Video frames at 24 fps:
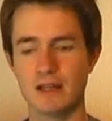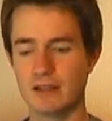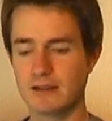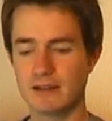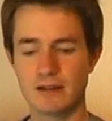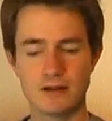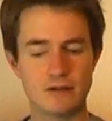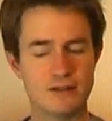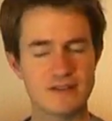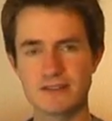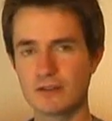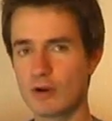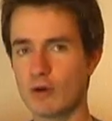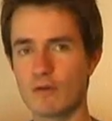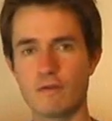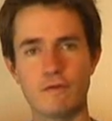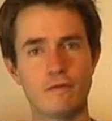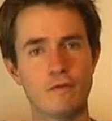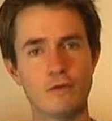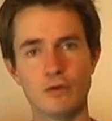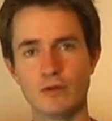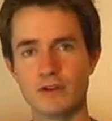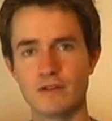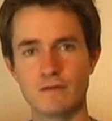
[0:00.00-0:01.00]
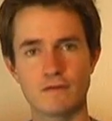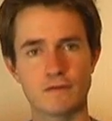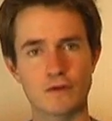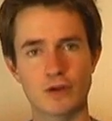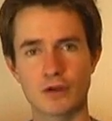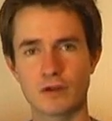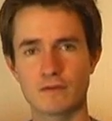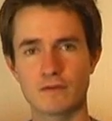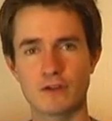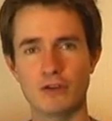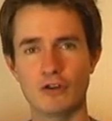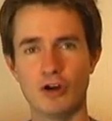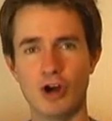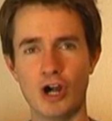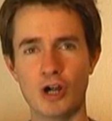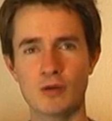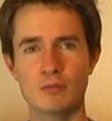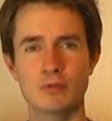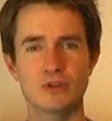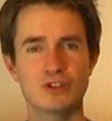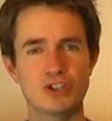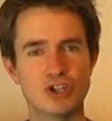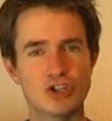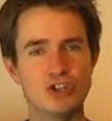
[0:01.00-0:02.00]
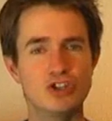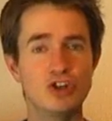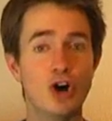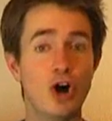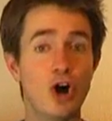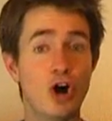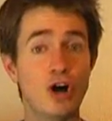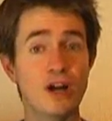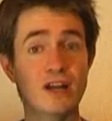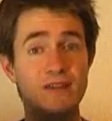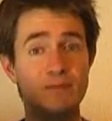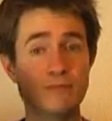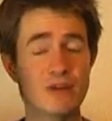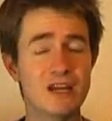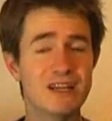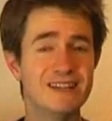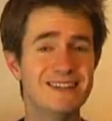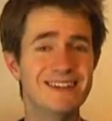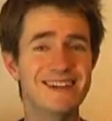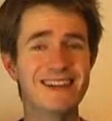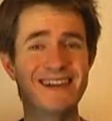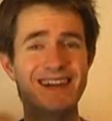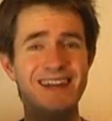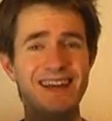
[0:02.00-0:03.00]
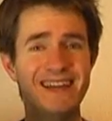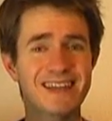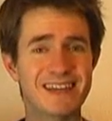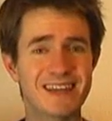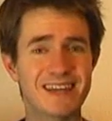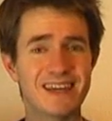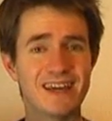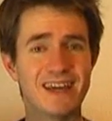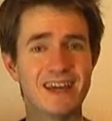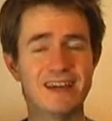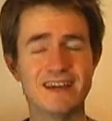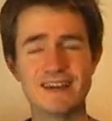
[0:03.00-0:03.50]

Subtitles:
There is no food in front of the dog, but the dog had made the link.